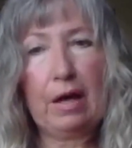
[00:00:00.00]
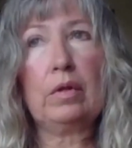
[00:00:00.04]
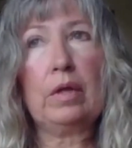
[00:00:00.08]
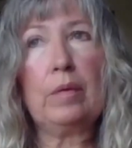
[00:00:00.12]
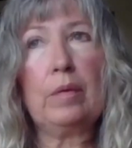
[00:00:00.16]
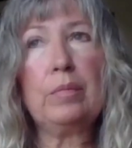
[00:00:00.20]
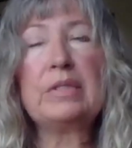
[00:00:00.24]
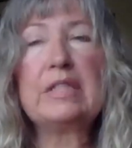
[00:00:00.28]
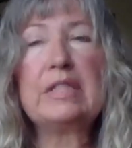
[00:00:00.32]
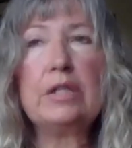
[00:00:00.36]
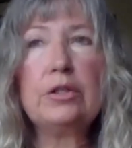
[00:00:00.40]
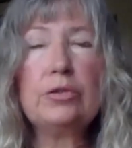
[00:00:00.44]

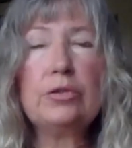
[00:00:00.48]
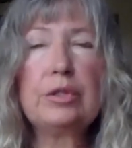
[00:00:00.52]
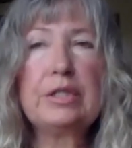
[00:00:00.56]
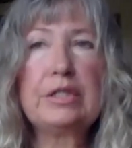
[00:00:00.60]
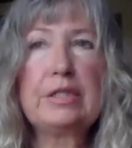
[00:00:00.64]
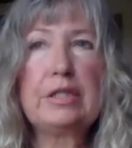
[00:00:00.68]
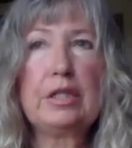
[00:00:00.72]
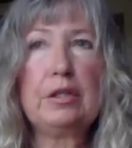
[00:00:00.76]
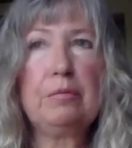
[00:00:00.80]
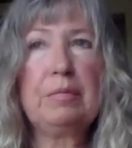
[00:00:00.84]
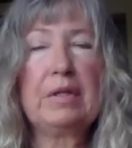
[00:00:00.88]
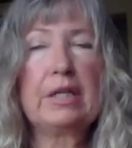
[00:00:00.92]
It was
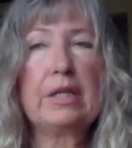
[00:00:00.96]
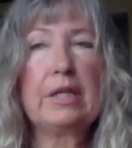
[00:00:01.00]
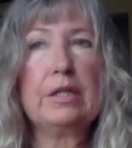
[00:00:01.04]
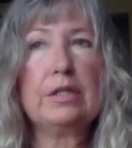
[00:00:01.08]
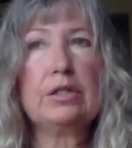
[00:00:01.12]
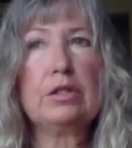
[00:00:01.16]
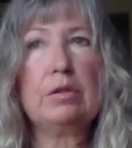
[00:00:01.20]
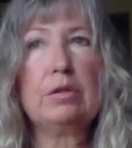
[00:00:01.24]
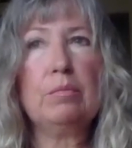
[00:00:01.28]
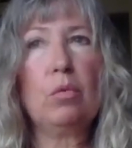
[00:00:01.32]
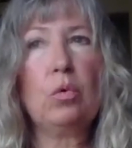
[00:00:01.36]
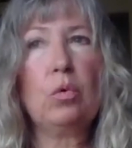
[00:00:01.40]
interesting
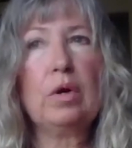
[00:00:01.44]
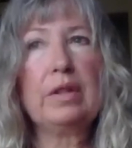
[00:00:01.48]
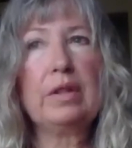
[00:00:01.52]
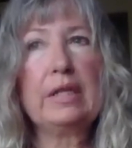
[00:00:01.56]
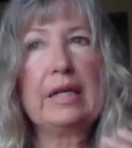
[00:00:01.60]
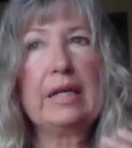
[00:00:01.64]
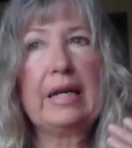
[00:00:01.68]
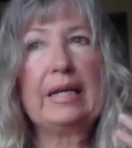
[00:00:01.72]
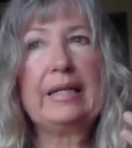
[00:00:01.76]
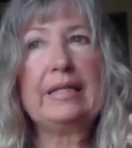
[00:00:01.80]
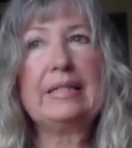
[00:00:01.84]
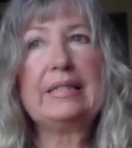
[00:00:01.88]
because the more
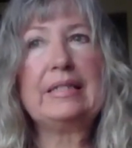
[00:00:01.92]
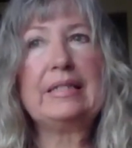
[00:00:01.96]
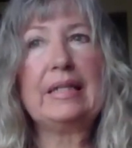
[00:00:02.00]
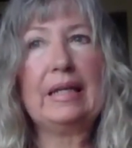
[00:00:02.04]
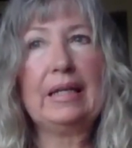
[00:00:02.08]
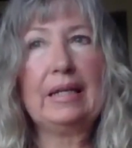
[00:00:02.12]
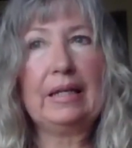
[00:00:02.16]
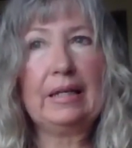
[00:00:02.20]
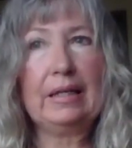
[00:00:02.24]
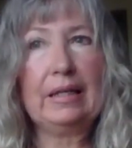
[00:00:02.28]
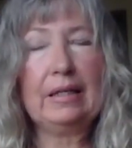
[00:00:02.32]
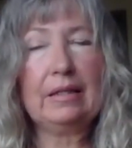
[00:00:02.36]
that I
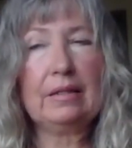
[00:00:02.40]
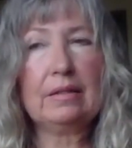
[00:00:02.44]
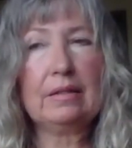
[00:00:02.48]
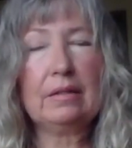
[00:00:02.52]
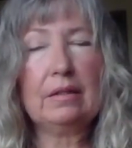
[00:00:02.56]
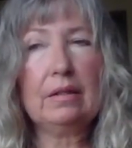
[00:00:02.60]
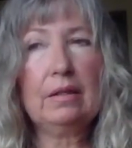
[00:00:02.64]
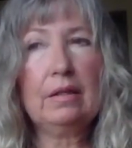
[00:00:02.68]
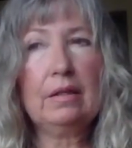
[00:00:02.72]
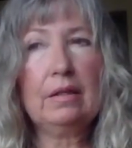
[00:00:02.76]
did it,